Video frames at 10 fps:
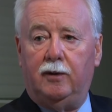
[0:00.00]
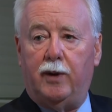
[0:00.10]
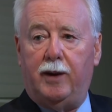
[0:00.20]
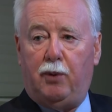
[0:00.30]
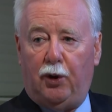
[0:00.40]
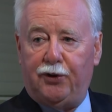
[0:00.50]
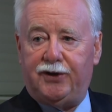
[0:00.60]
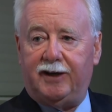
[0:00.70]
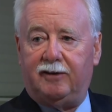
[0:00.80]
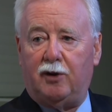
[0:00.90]
where
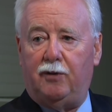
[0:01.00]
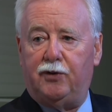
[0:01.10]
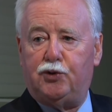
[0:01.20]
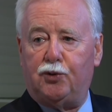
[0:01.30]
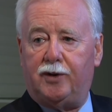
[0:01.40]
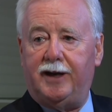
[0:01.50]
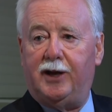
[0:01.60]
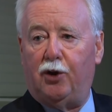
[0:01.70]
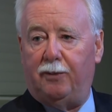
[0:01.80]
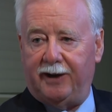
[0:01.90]
politics overtook
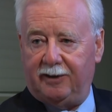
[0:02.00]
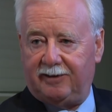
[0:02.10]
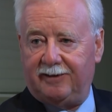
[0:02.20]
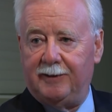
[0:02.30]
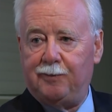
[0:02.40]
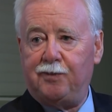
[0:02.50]
economics,